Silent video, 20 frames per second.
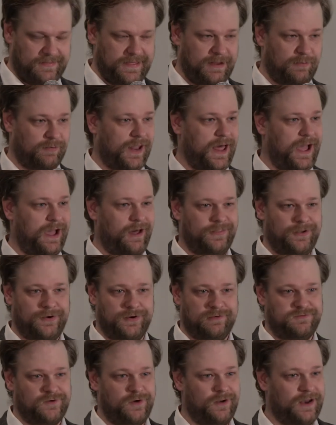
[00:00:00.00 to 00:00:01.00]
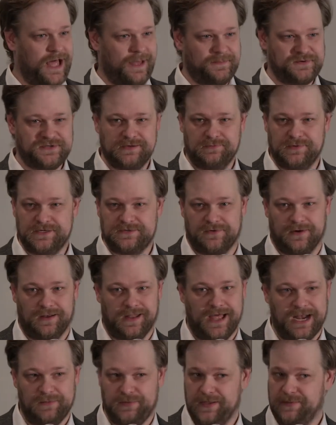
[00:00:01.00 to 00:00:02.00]
They rely on their default option, which for a
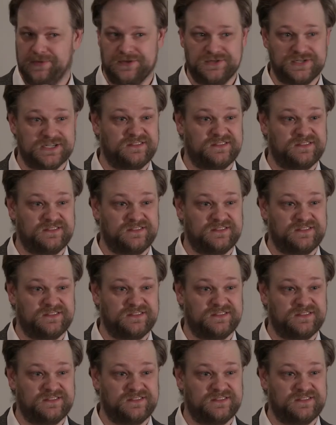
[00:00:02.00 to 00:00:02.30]
lot of people